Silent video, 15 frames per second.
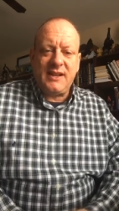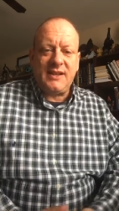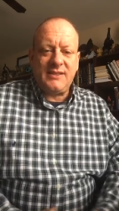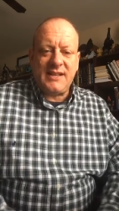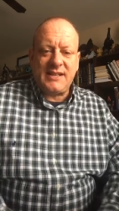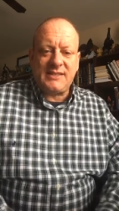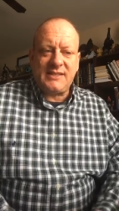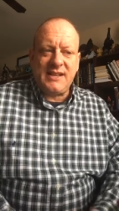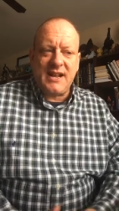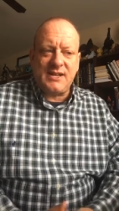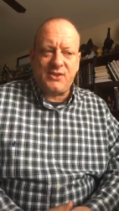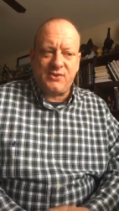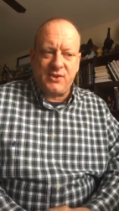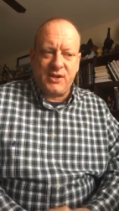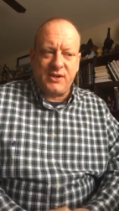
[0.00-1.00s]
That's not
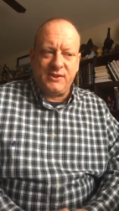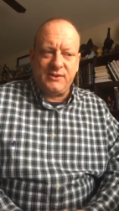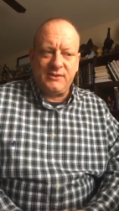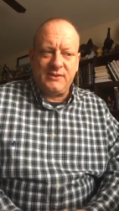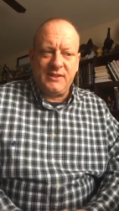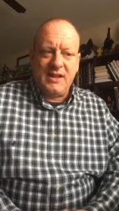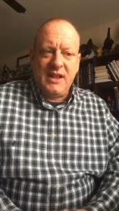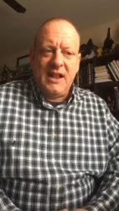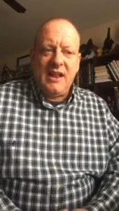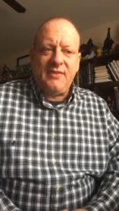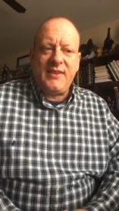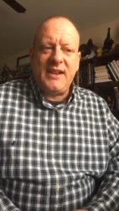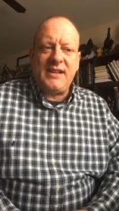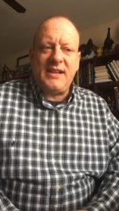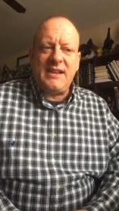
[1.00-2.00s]
true.
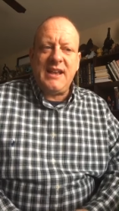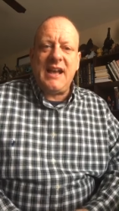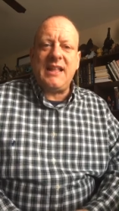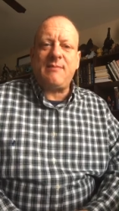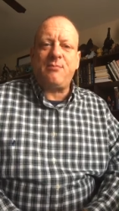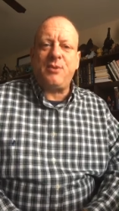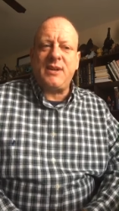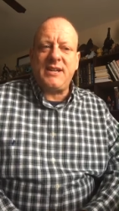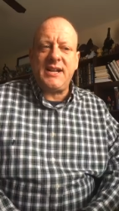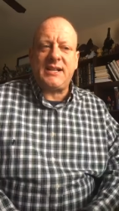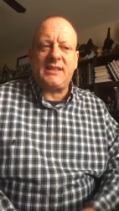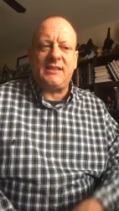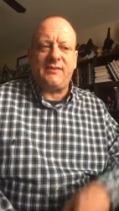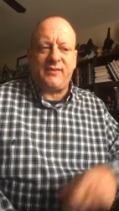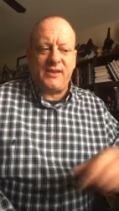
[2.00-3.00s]
They did not
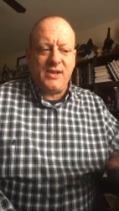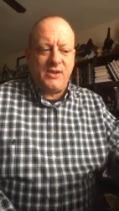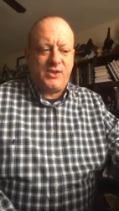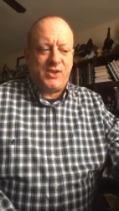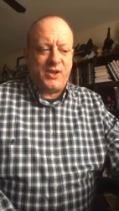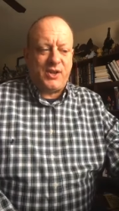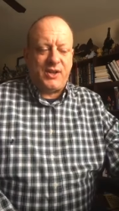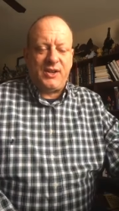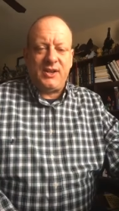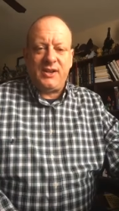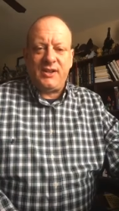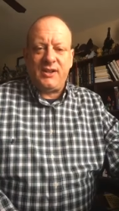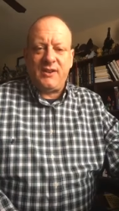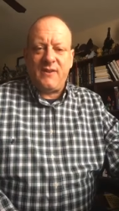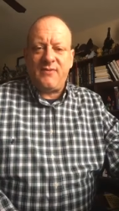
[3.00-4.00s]
predict the future,
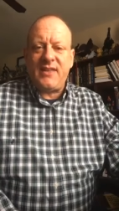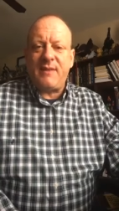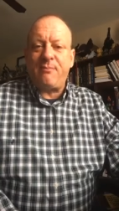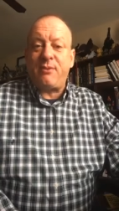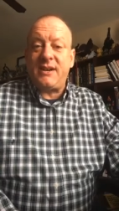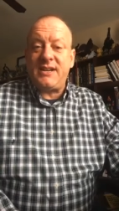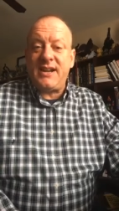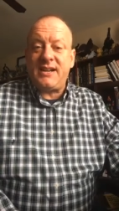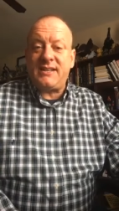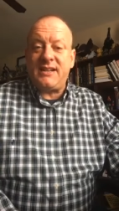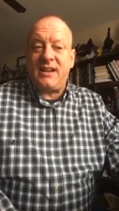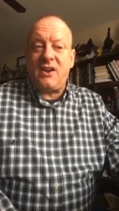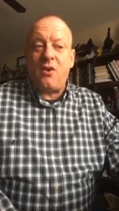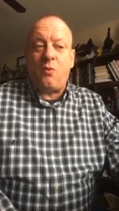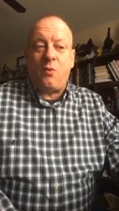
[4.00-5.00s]
they
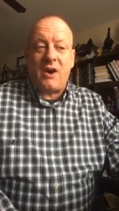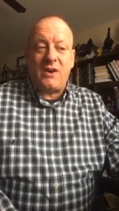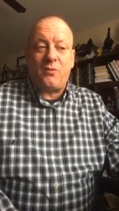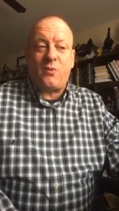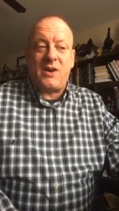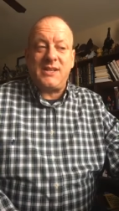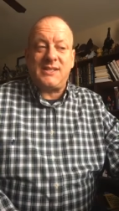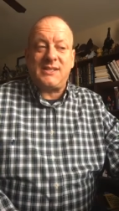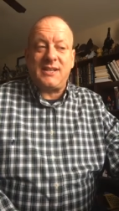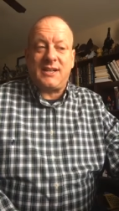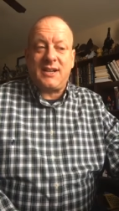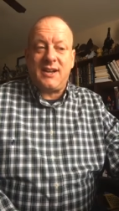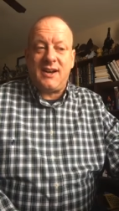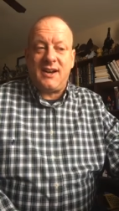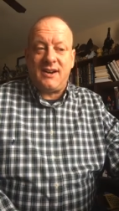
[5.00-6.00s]
predicted what was to
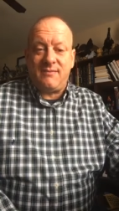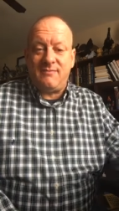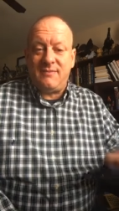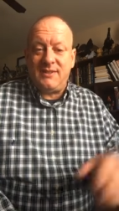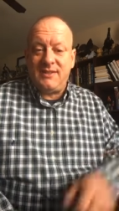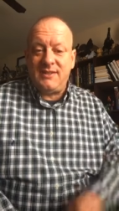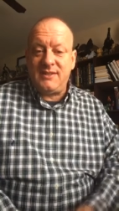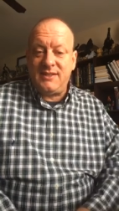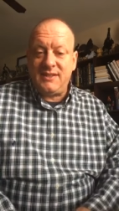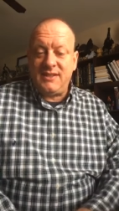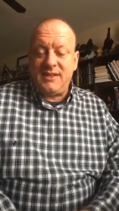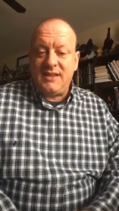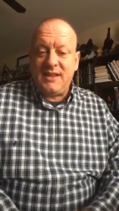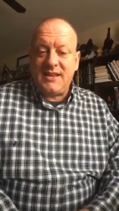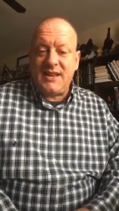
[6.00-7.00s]
come.
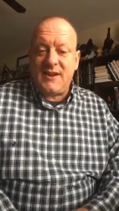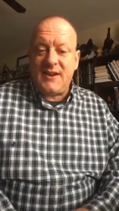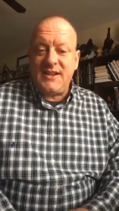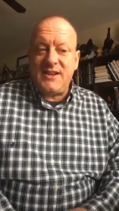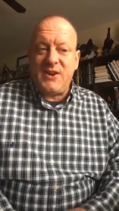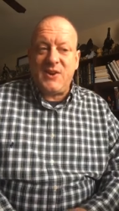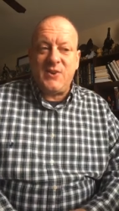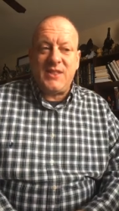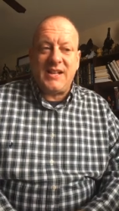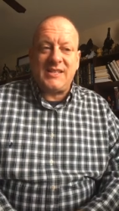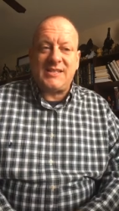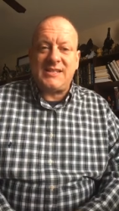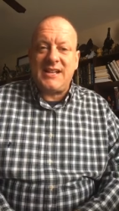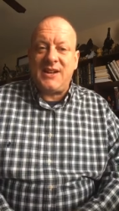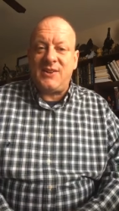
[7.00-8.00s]
Now, I know that
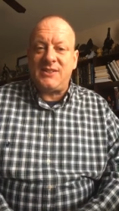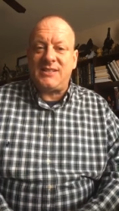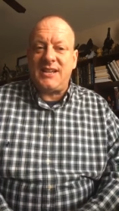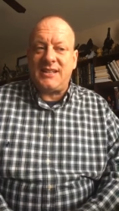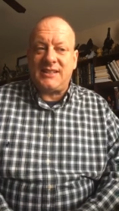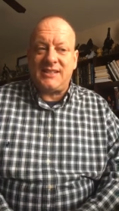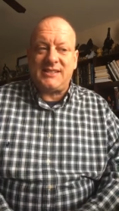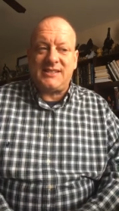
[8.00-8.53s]
sounds like the